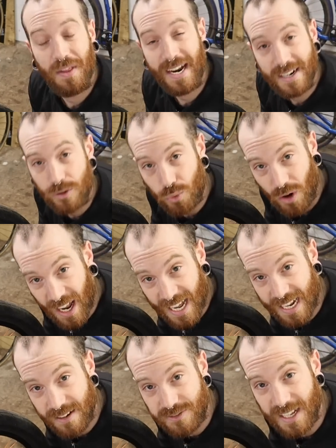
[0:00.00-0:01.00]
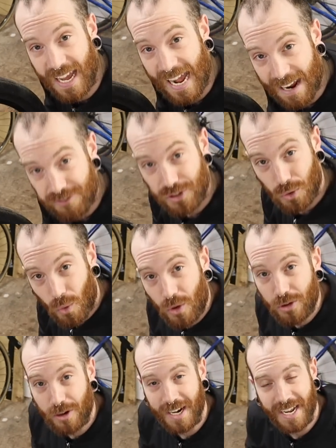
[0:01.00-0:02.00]
that it arrived after
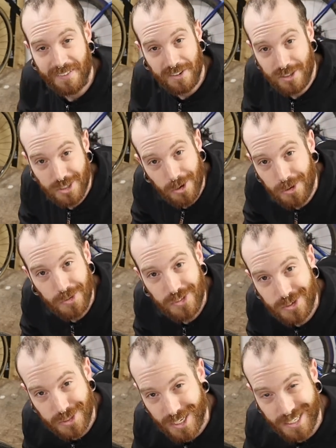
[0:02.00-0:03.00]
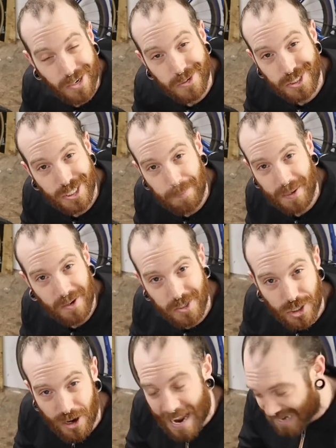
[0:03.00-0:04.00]
ordering it. There's no, there's like no shipping or
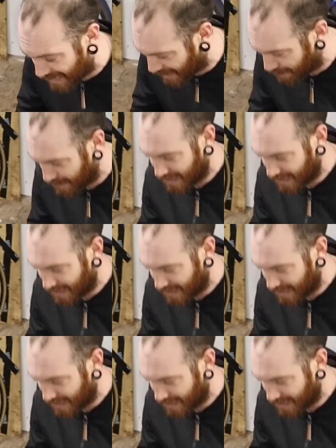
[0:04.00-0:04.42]
tracking.